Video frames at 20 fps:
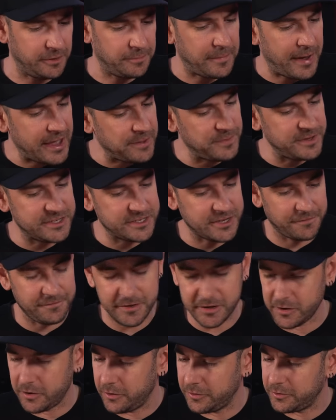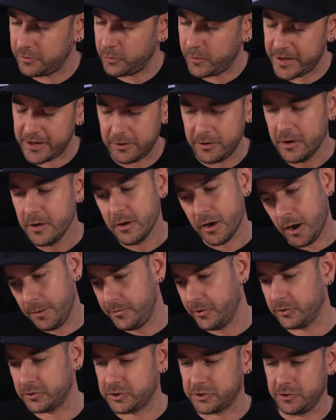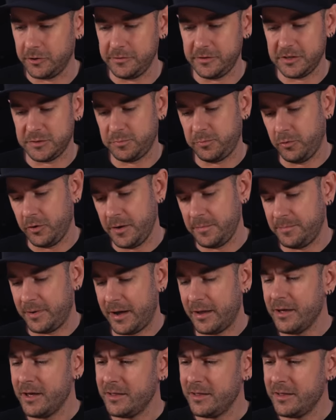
It may be something on the wheel. I'm not sure at this point, but